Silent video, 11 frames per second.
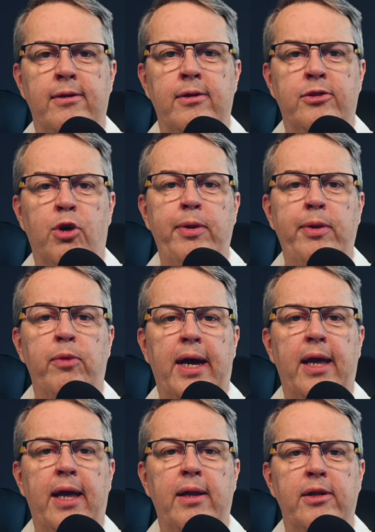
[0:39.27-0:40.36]
So built
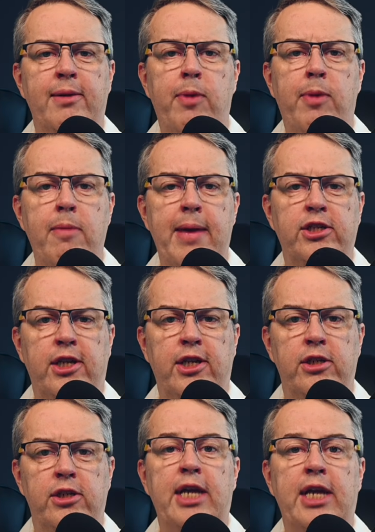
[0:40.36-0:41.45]
by WP Managed
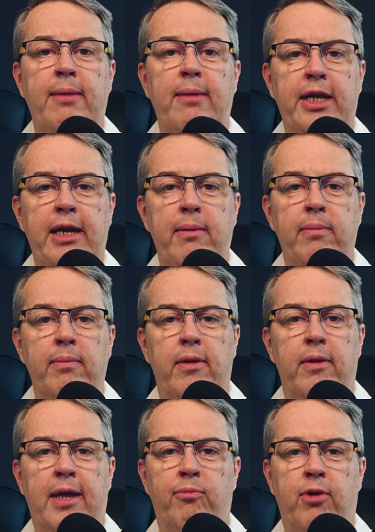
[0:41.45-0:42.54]
Ninja, the same team
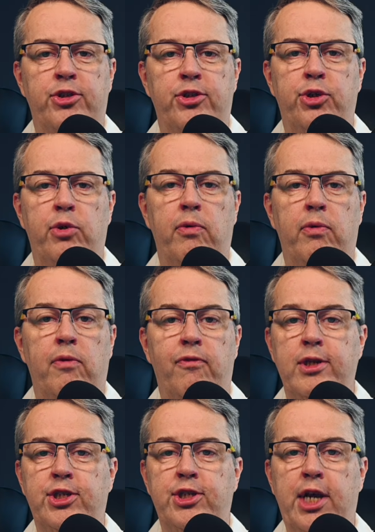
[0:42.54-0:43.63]
that brought you
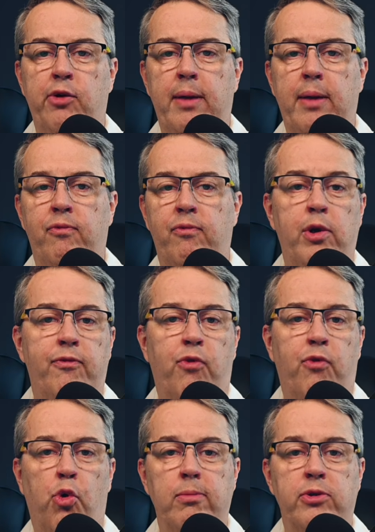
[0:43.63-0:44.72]
FluentCRM, Fluent
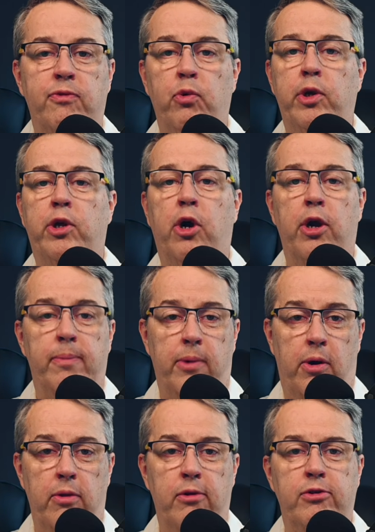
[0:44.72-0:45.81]
Forms, FluentCart,
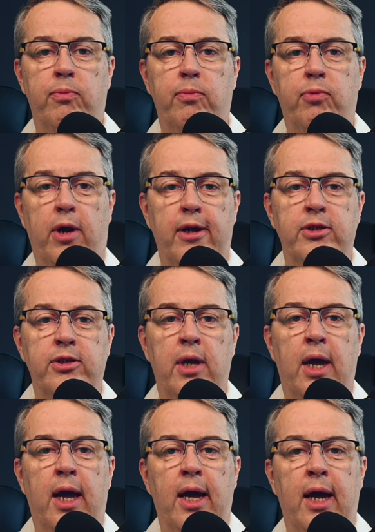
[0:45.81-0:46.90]
all those products,
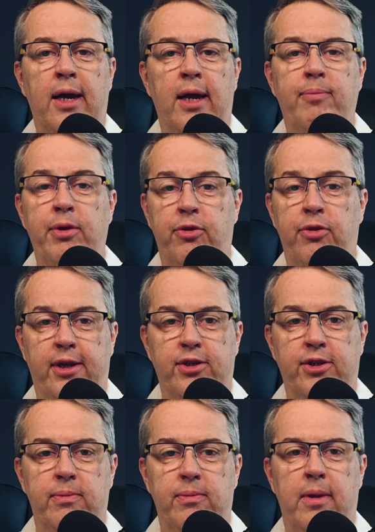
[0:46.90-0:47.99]
built
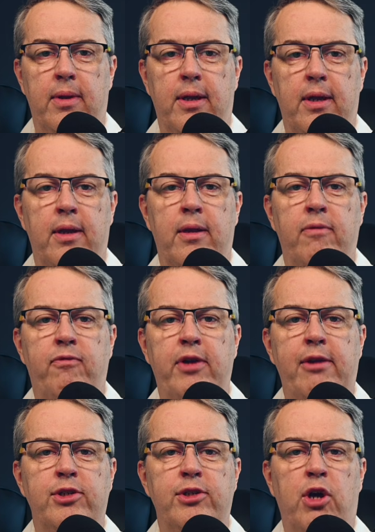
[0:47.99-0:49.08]
this.
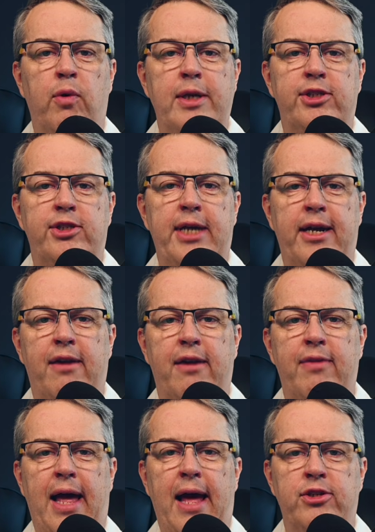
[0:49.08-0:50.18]
Video has always sat kind of
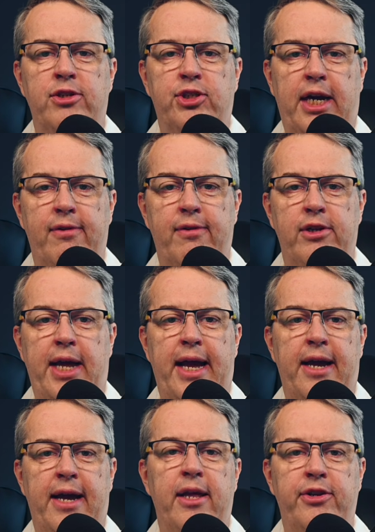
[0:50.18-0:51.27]
the outside of your
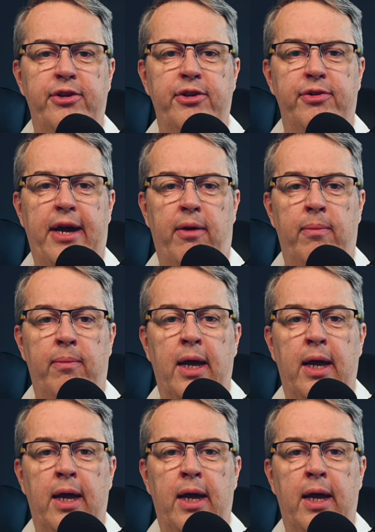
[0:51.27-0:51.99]
stack until now.